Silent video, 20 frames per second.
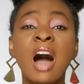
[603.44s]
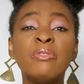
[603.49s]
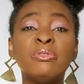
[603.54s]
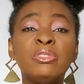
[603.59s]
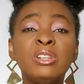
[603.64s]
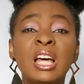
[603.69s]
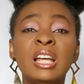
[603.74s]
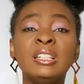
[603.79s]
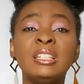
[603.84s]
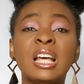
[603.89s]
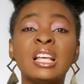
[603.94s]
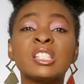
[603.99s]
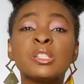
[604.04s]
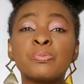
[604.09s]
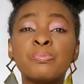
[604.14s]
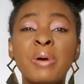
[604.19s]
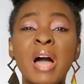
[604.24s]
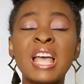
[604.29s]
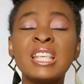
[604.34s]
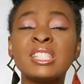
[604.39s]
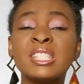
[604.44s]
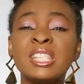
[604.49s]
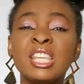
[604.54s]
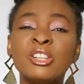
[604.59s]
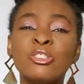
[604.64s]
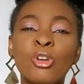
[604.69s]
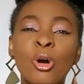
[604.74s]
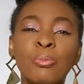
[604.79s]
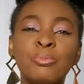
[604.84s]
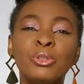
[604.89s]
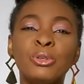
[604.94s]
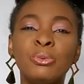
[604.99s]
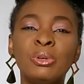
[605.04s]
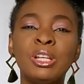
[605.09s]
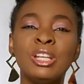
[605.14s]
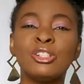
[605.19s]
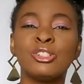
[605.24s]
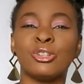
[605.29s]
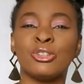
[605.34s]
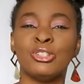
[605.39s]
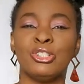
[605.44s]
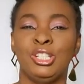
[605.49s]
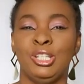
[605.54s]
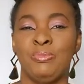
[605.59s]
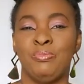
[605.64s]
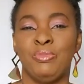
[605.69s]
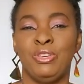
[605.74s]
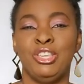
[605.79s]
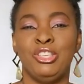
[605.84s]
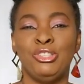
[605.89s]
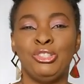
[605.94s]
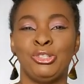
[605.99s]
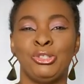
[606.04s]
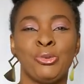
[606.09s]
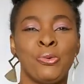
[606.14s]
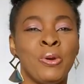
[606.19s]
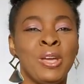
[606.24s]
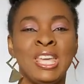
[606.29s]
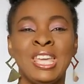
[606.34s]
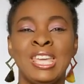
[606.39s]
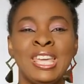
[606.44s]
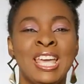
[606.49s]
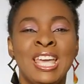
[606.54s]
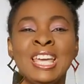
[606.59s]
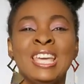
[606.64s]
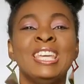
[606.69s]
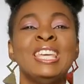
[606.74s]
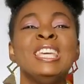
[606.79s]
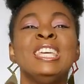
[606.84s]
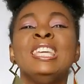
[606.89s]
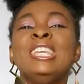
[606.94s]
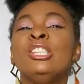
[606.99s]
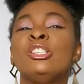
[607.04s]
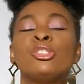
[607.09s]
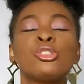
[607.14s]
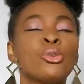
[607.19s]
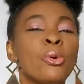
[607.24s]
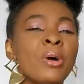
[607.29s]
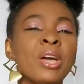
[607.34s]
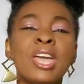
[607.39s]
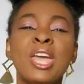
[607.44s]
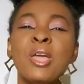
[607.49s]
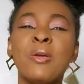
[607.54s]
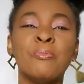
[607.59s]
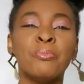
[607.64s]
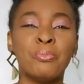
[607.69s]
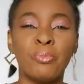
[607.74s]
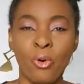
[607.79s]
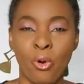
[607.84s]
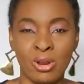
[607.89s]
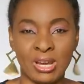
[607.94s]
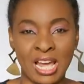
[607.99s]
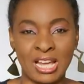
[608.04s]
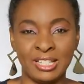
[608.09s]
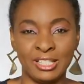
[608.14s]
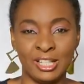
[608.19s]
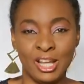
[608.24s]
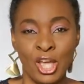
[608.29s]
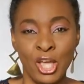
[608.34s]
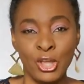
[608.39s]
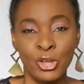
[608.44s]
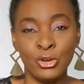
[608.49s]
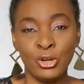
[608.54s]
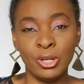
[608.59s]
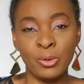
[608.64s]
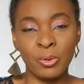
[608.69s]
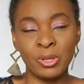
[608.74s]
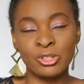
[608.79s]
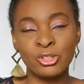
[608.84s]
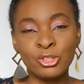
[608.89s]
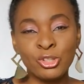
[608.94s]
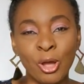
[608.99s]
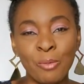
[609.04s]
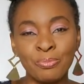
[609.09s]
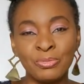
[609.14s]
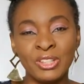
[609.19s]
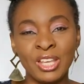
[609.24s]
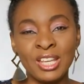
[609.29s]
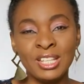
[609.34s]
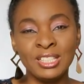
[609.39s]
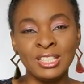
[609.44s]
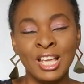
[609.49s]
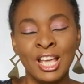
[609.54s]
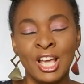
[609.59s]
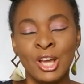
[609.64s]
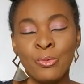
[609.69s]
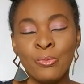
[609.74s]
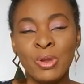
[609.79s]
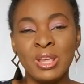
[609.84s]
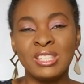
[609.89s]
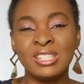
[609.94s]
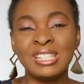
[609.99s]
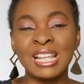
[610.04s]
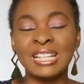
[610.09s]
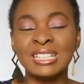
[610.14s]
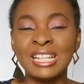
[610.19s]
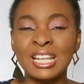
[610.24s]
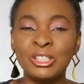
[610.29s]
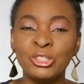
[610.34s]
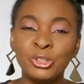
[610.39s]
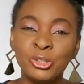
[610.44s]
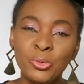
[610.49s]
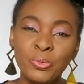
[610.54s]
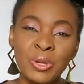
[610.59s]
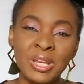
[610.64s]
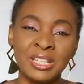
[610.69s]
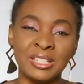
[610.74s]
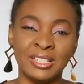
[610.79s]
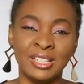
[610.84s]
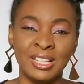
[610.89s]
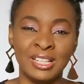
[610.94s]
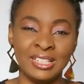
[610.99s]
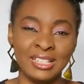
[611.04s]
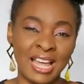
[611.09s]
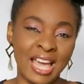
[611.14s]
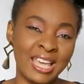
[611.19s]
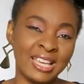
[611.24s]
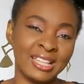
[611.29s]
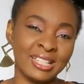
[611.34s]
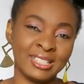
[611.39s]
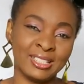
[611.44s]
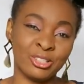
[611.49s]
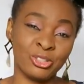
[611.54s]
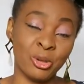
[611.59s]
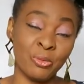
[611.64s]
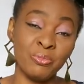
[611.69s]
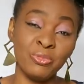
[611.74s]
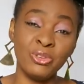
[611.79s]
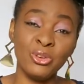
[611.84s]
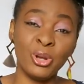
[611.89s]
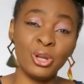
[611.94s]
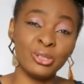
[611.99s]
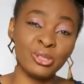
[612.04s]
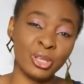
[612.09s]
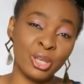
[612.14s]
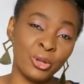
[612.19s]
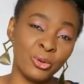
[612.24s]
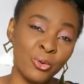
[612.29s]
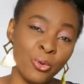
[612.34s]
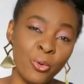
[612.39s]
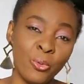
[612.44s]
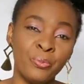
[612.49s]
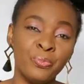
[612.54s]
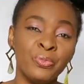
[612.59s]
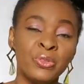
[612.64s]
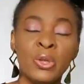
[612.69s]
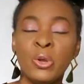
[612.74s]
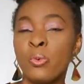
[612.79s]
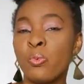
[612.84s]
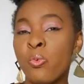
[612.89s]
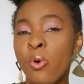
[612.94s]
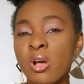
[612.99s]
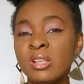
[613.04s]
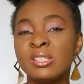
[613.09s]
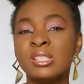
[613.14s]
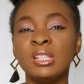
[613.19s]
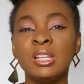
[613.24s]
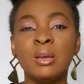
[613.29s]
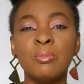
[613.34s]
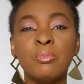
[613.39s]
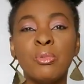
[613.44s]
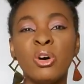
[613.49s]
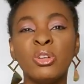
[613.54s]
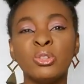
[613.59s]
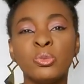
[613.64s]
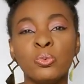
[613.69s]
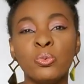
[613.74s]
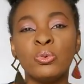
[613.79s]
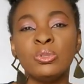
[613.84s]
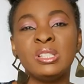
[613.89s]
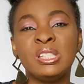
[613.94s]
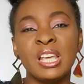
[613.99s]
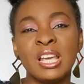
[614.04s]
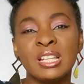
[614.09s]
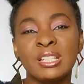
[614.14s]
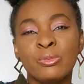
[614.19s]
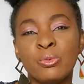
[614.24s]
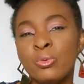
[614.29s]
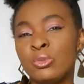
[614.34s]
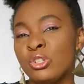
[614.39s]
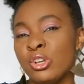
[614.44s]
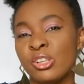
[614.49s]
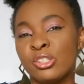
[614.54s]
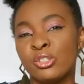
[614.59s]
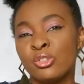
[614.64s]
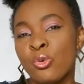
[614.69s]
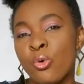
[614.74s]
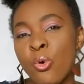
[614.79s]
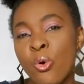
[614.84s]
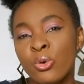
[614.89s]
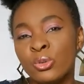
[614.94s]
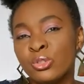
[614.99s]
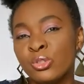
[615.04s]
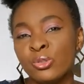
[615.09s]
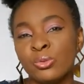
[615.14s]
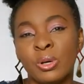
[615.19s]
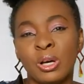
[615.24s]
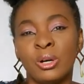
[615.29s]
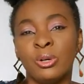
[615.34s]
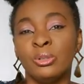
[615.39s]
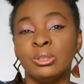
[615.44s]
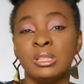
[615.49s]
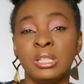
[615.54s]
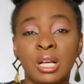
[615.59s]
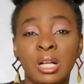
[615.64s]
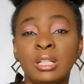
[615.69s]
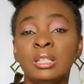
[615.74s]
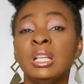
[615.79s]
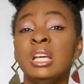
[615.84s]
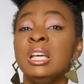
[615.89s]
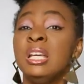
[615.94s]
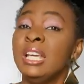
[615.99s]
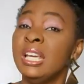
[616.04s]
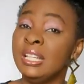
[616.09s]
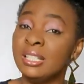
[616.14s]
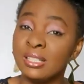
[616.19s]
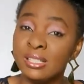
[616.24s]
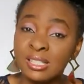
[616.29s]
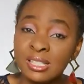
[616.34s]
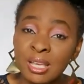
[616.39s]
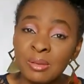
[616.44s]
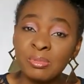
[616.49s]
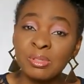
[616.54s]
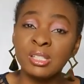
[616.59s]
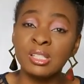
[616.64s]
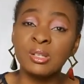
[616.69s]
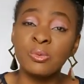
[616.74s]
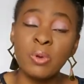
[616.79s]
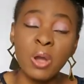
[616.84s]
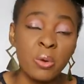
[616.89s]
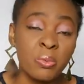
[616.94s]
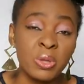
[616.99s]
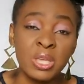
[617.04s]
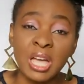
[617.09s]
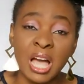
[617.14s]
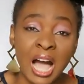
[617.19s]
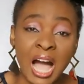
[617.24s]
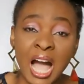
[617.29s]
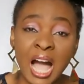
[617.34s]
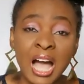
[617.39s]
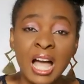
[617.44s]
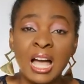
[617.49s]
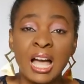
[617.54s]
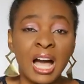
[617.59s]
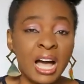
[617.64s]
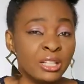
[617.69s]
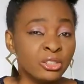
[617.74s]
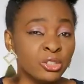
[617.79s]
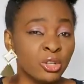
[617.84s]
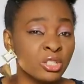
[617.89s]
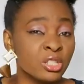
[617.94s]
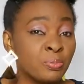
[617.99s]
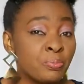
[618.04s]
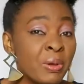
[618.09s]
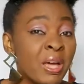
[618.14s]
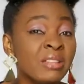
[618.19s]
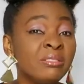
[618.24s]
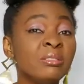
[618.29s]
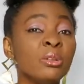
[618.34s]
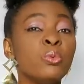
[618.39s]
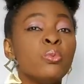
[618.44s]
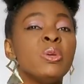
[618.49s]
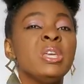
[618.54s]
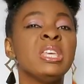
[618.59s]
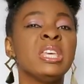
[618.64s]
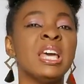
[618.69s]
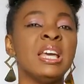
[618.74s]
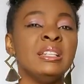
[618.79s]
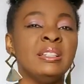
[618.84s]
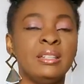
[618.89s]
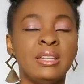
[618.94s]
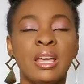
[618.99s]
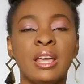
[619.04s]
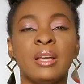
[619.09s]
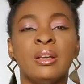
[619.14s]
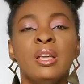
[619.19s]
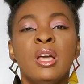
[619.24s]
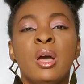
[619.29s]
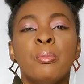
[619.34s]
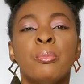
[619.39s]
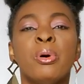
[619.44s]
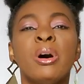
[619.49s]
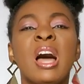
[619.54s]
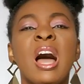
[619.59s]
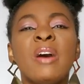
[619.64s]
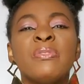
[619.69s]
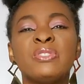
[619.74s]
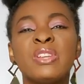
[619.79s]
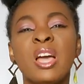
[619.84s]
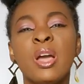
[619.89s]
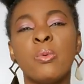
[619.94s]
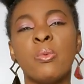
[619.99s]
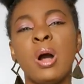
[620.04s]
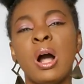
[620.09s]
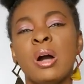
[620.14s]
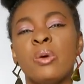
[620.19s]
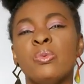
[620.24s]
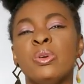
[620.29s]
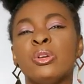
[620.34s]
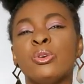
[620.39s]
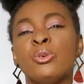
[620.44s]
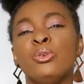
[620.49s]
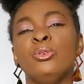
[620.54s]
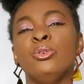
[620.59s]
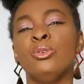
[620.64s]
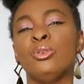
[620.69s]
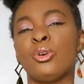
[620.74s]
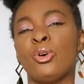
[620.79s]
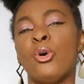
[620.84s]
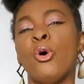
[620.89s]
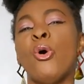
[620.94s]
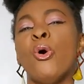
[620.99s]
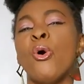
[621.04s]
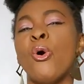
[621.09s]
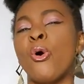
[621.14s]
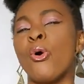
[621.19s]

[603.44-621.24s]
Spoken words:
I have learned that spicing up the relationship is so important. You know, there was something we started doing like some years ago. Once in a month, we'll just go to a hotel in the same city where we are and just spend the weekend there. But after a while, we couldn't